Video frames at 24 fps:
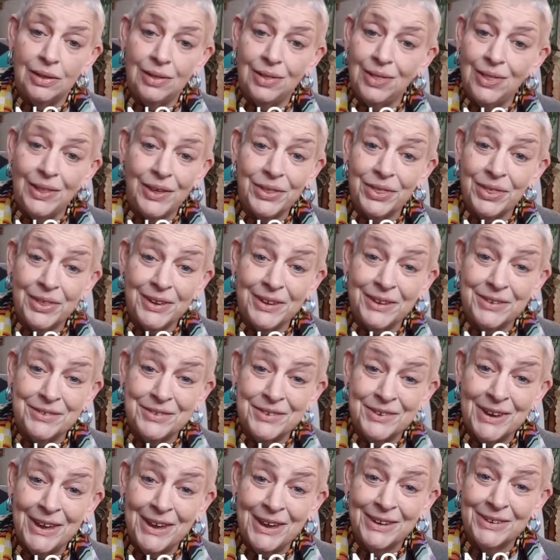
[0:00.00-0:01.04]
is
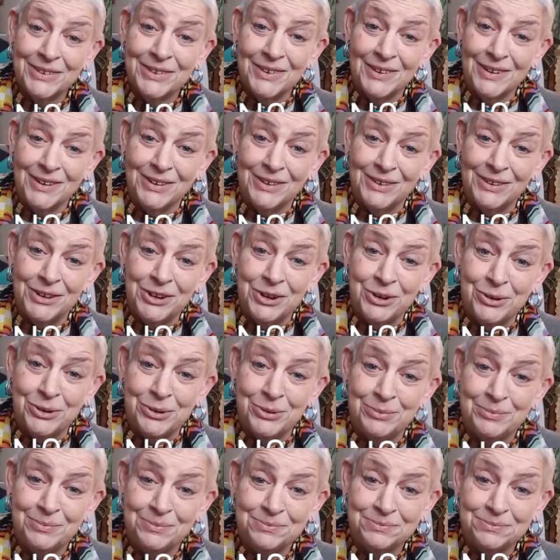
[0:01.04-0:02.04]
an accident here.